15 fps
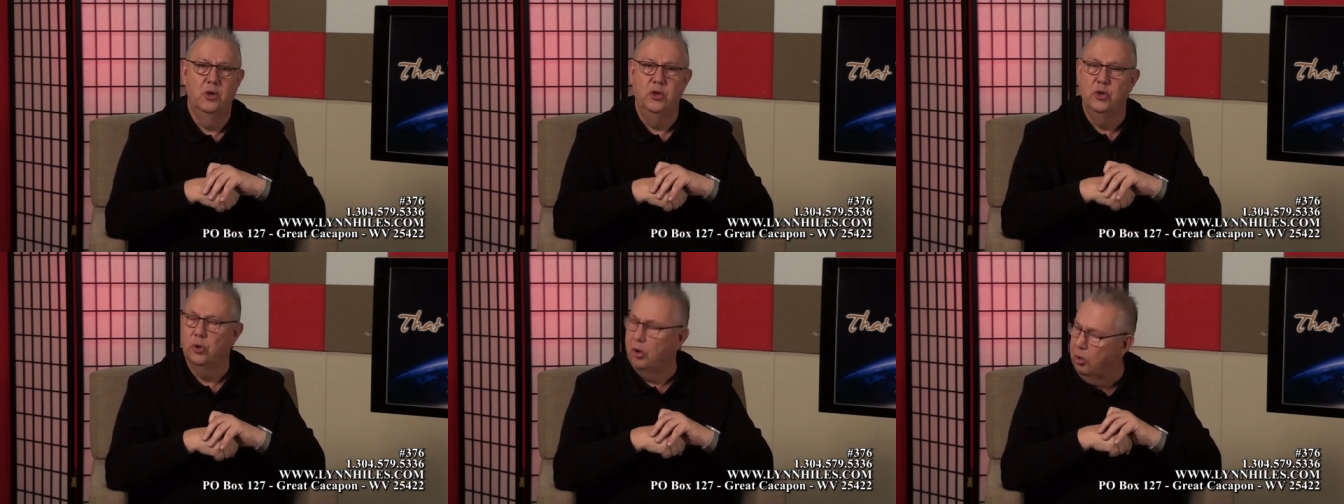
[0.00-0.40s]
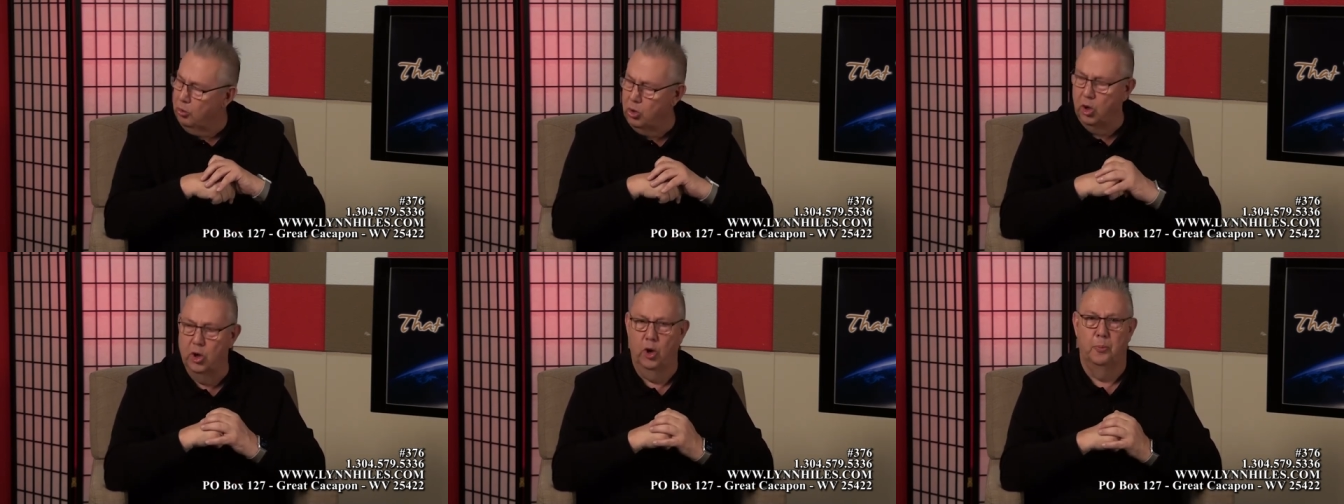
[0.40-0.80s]
you're a
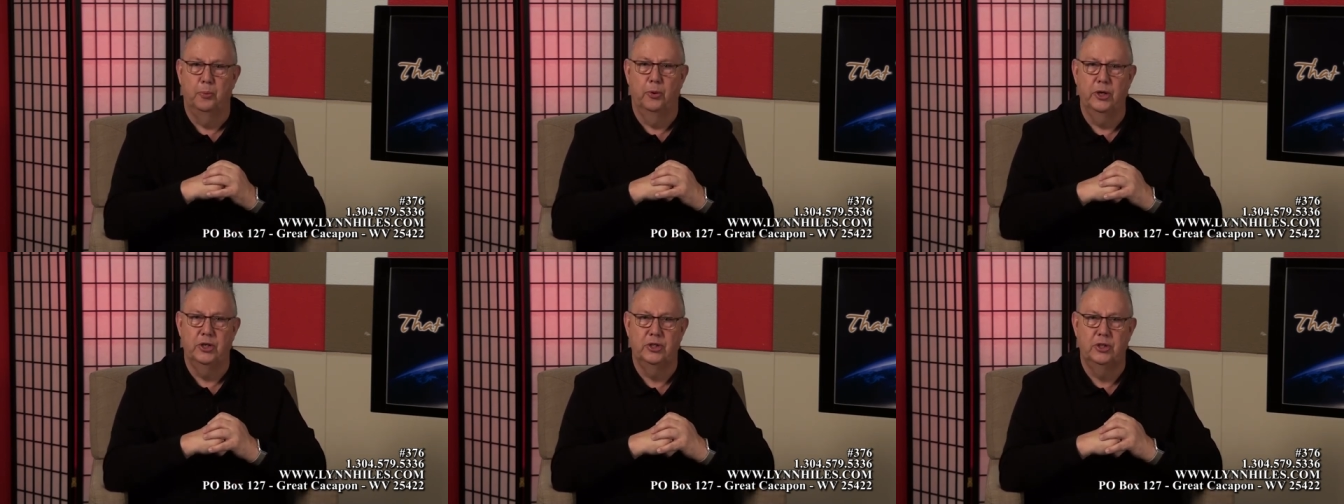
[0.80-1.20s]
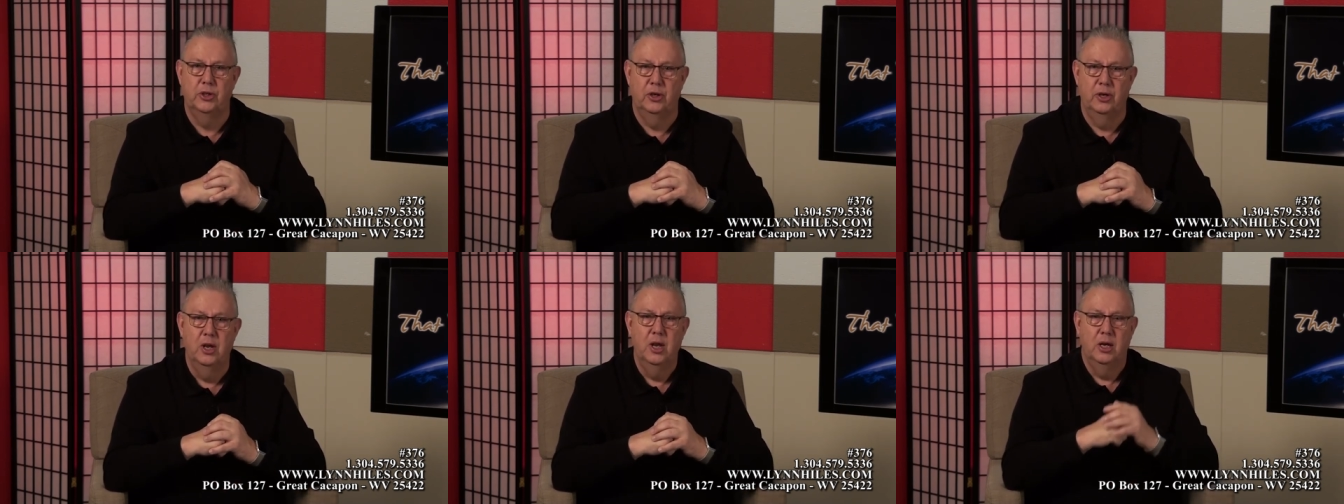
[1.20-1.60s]
royal
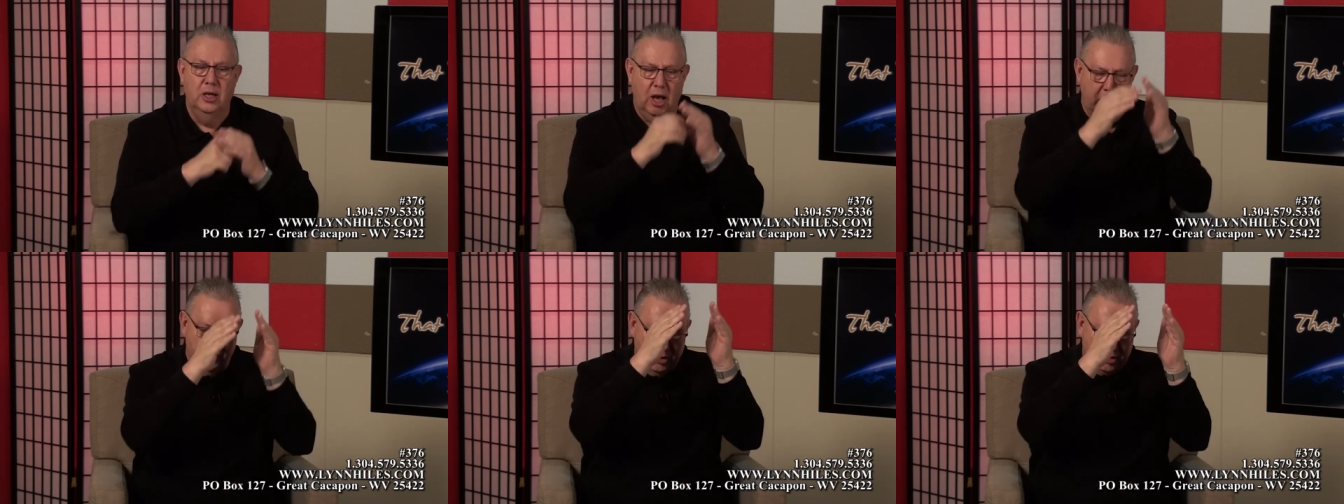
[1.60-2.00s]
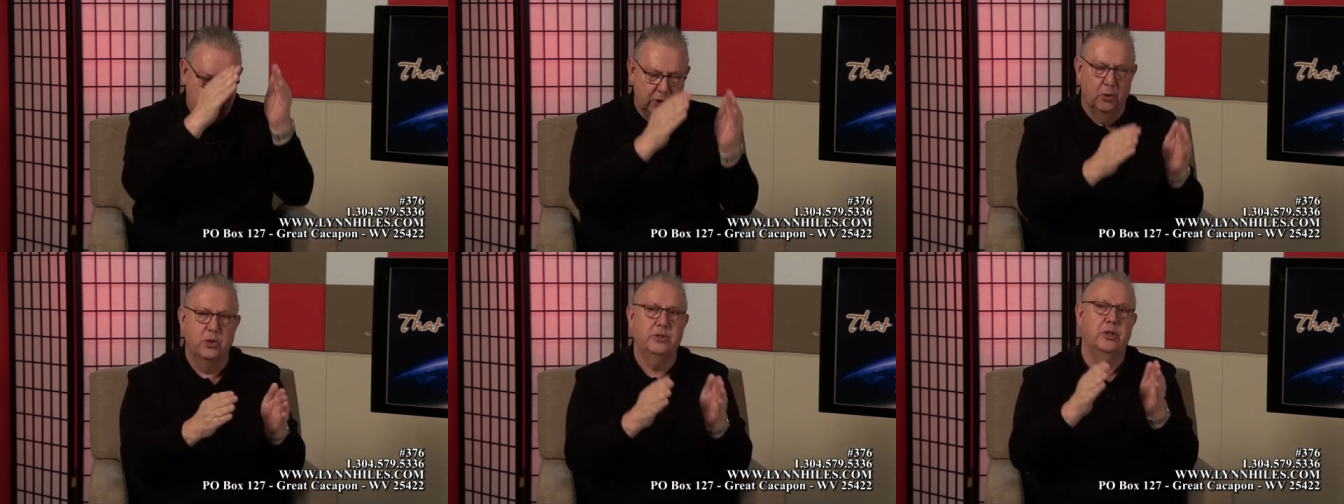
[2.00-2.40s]
priesthood. God
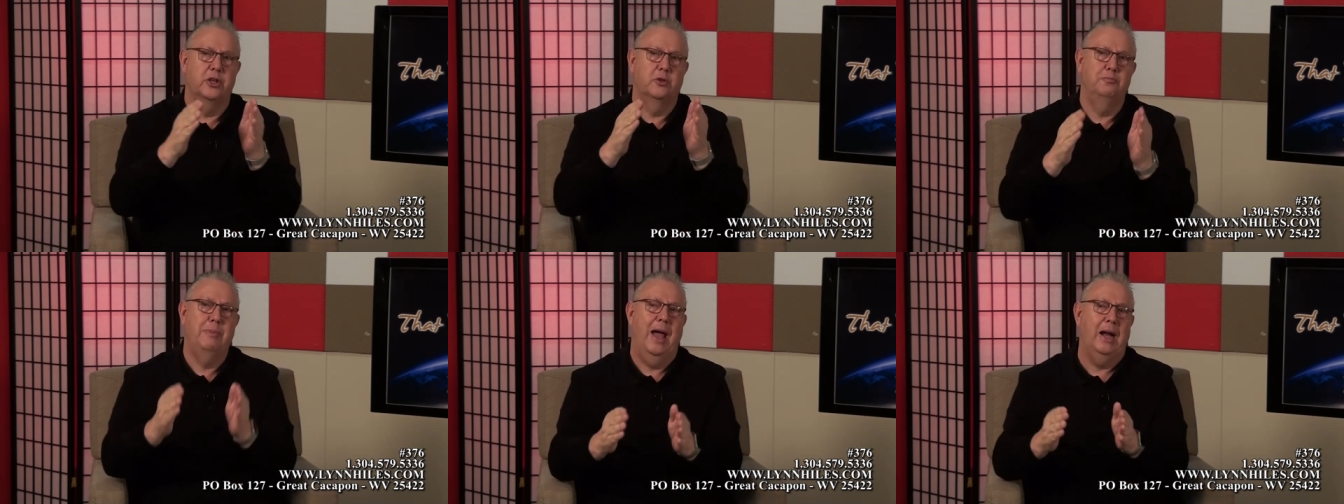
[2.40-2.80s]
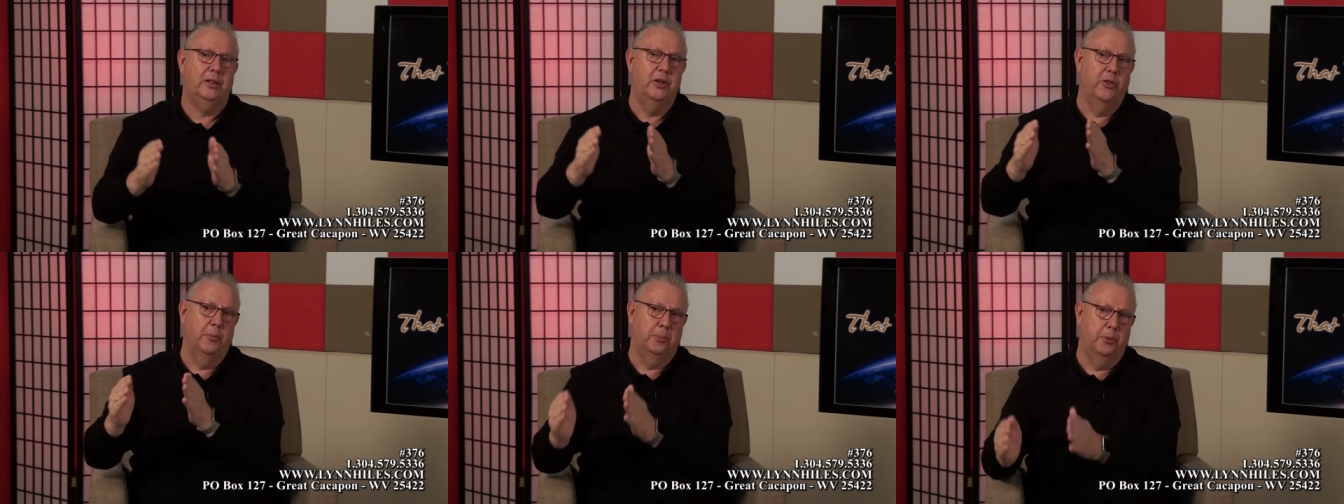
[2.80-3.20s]
restores us
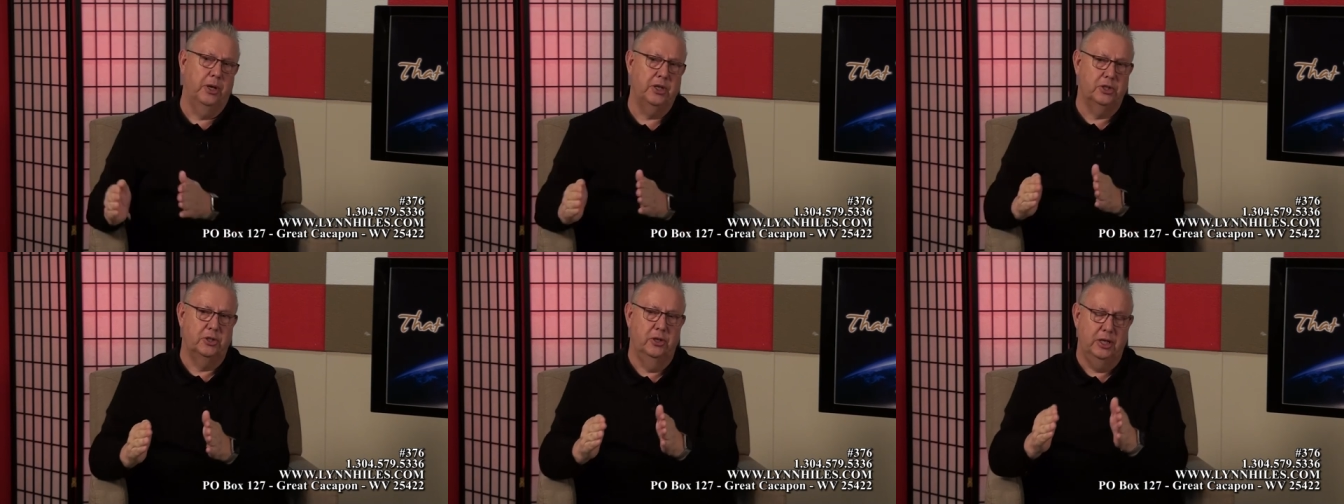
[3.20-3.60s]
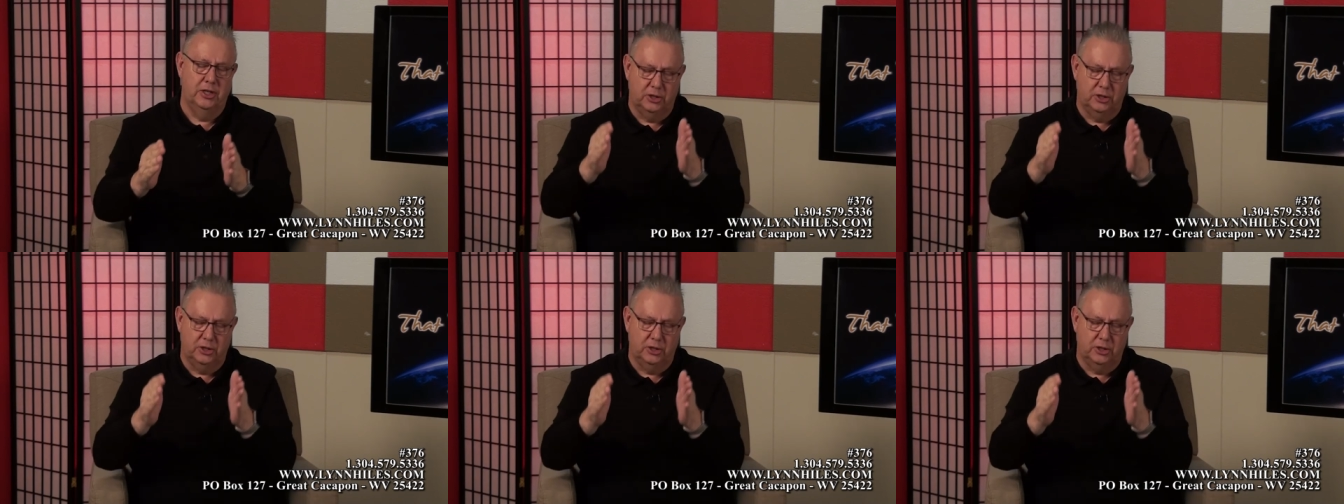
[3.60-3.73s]
back to the priesthood.